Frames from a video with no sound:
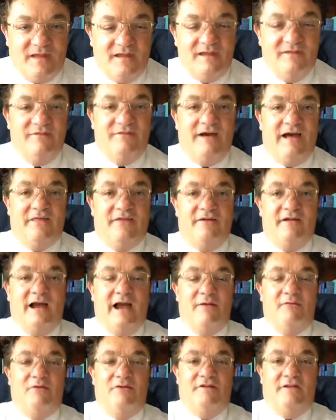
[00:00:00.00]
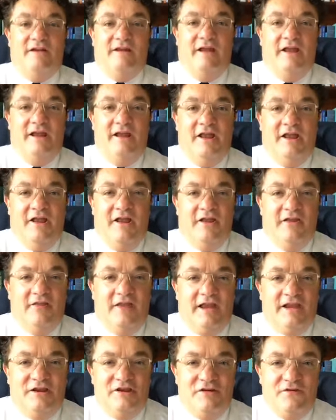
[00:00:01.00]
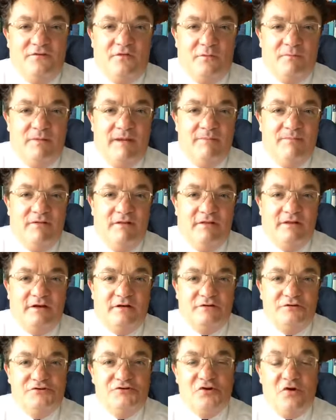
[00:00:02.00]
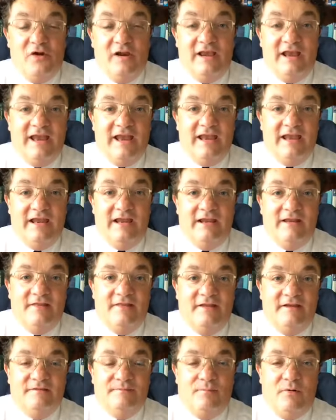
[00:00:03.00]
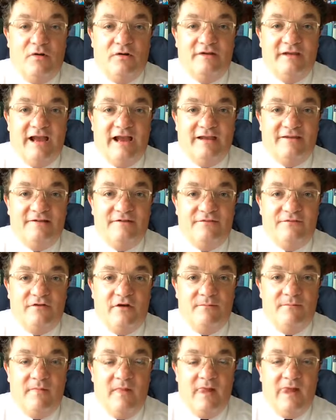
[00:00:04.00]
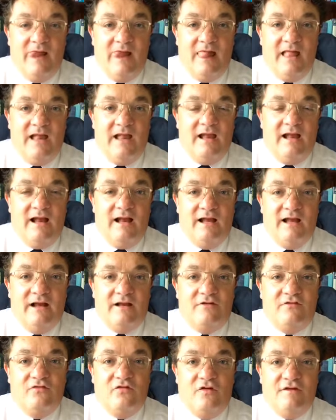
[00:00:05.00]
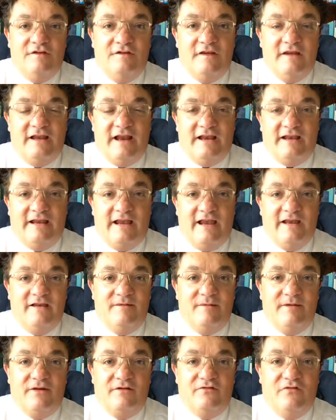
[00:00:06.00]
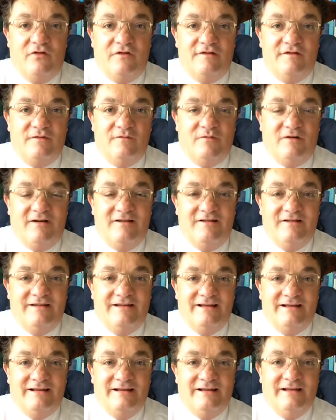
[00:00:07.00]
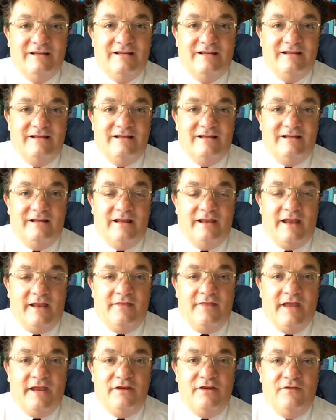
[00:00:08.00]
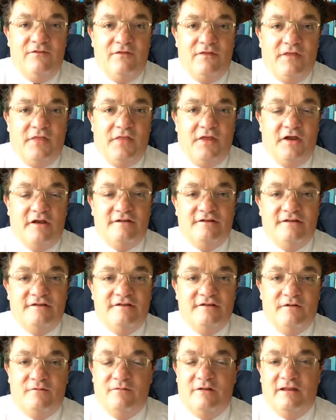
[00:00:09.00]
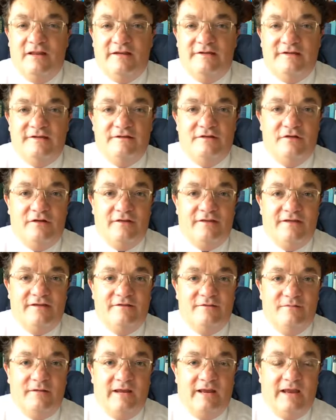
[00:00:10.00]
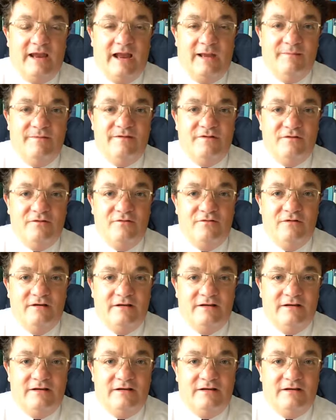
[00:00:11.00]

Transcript: Father, I want to thank you for people that are joining this podcast from uh, across the United Kingdom and across the world. And I thank you for the thousands that will listen to it this week. I'm so